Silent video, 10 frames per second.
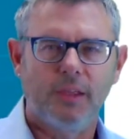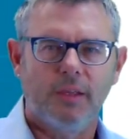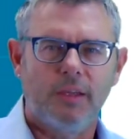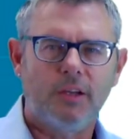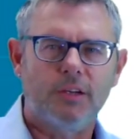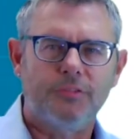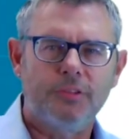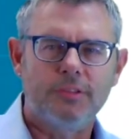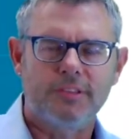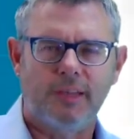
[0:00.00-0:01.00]
Here are a
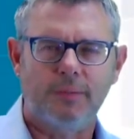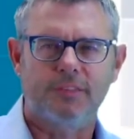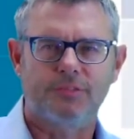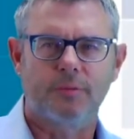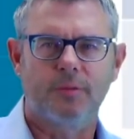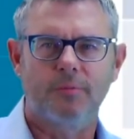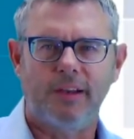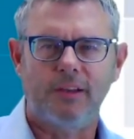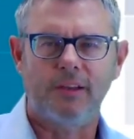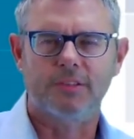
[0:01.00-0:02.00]
few samples from a
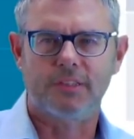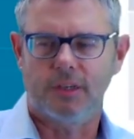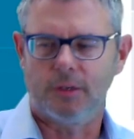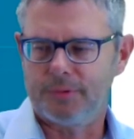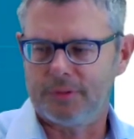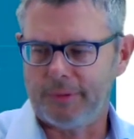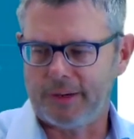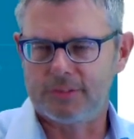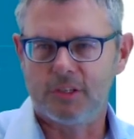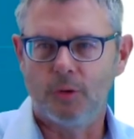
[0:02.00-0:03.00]

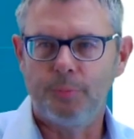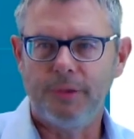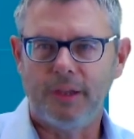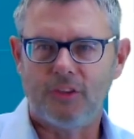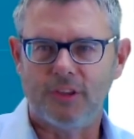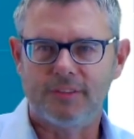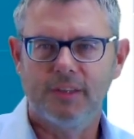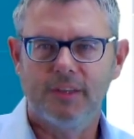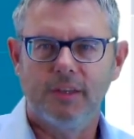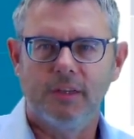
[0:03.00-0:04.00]
microscope pictures
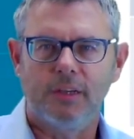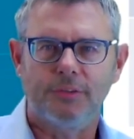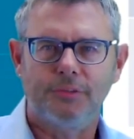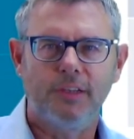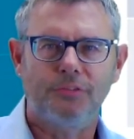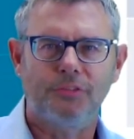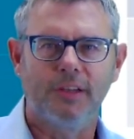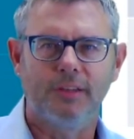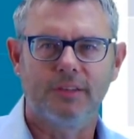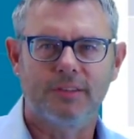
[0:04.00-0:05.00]
of
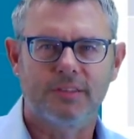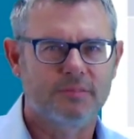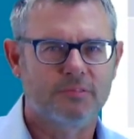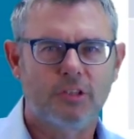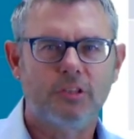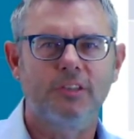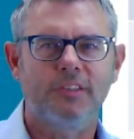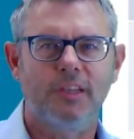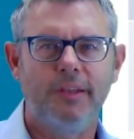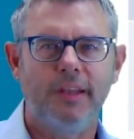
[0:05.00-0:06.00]
different
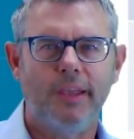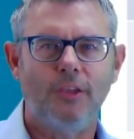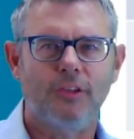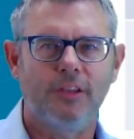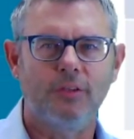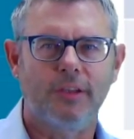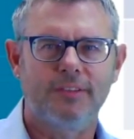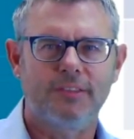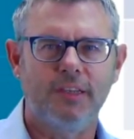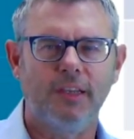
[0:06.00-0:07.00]
contamination you
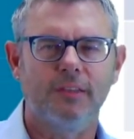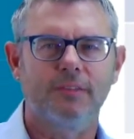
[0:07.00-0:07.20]
can see.